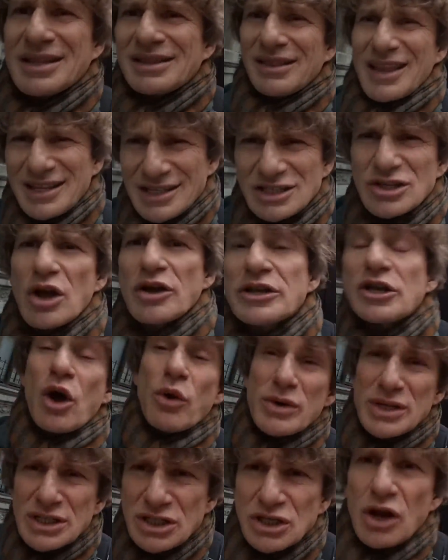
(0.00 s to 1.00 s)
Let's start,
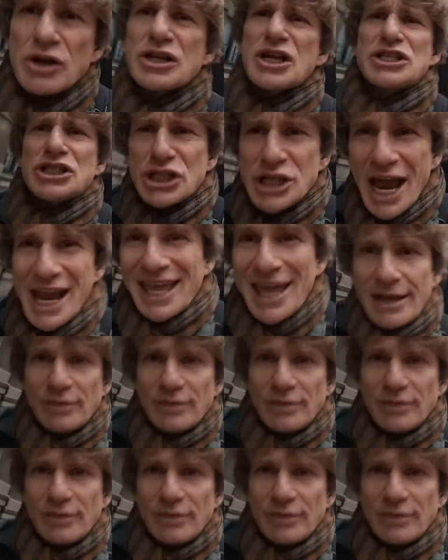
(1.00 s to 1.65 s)
you check